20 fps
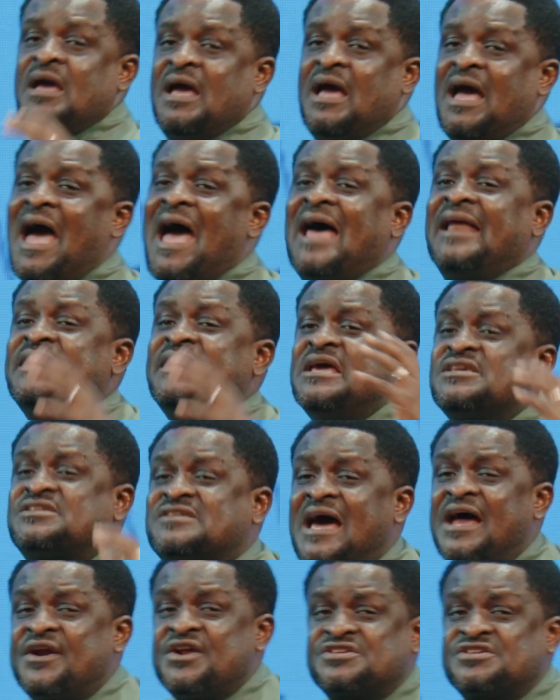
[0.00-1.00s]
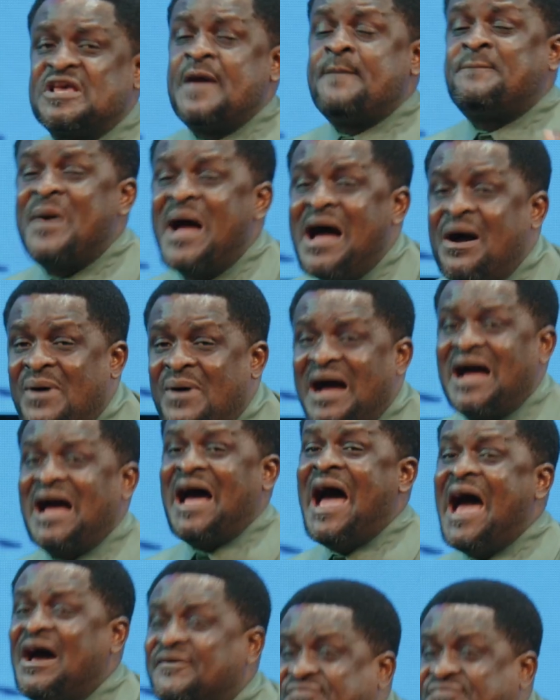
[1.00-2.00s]
And you shall receive power
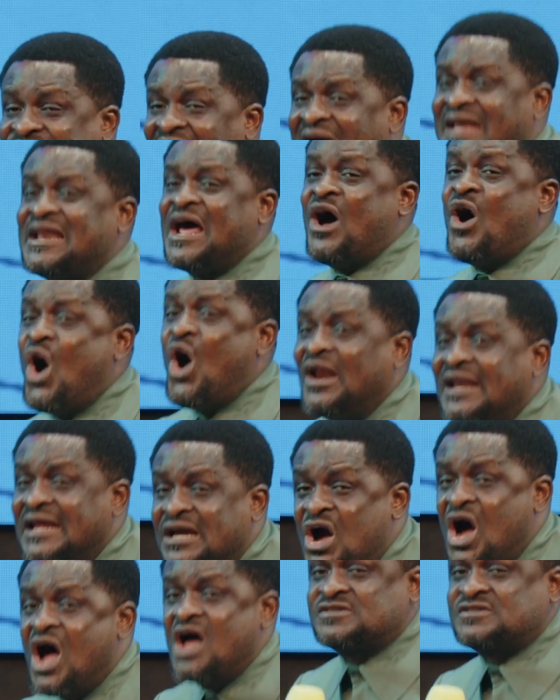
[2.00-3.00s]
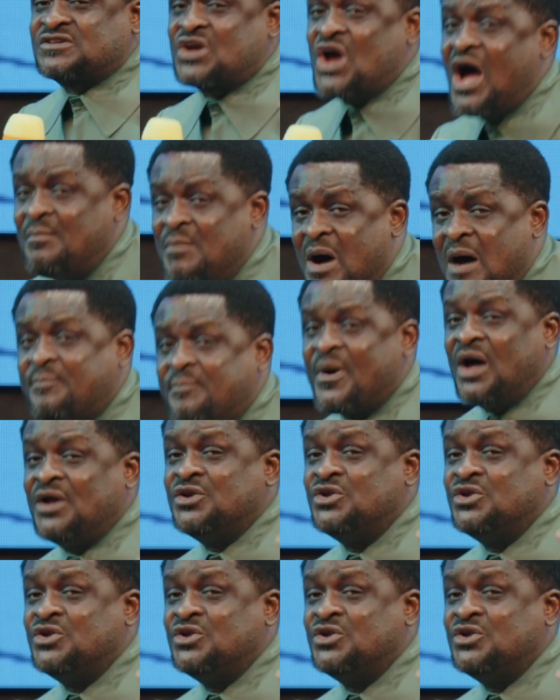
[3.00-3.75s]
after the Holy Ghost come upon